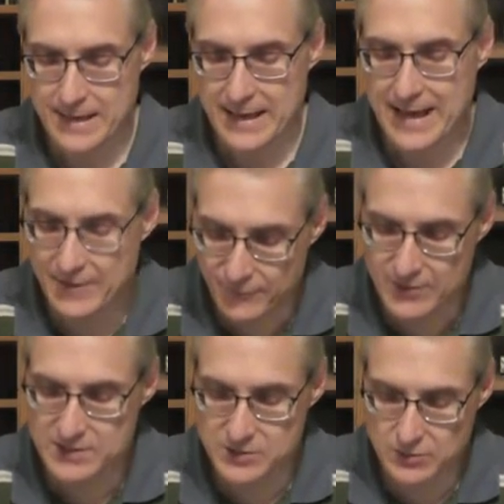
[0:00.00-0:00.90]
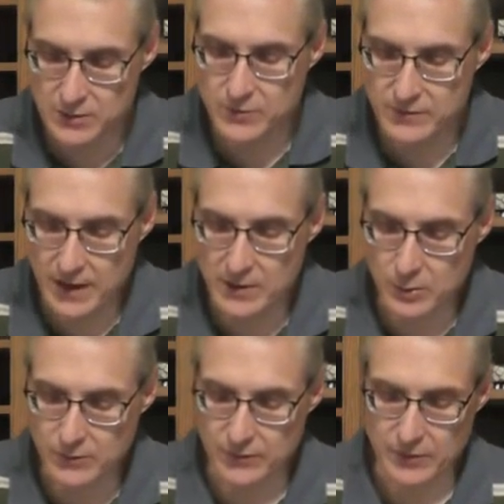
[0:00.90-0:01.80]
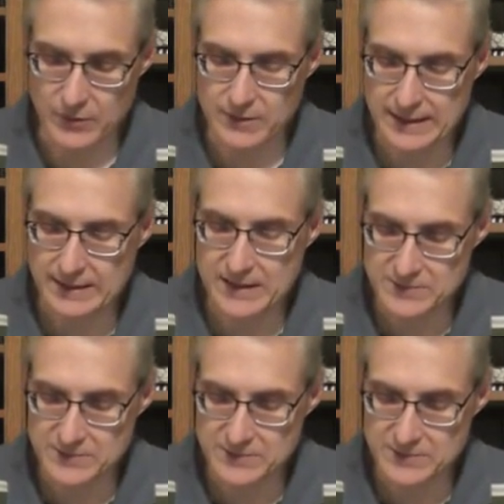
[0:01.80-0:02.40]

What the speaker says: Every story we've gone over in these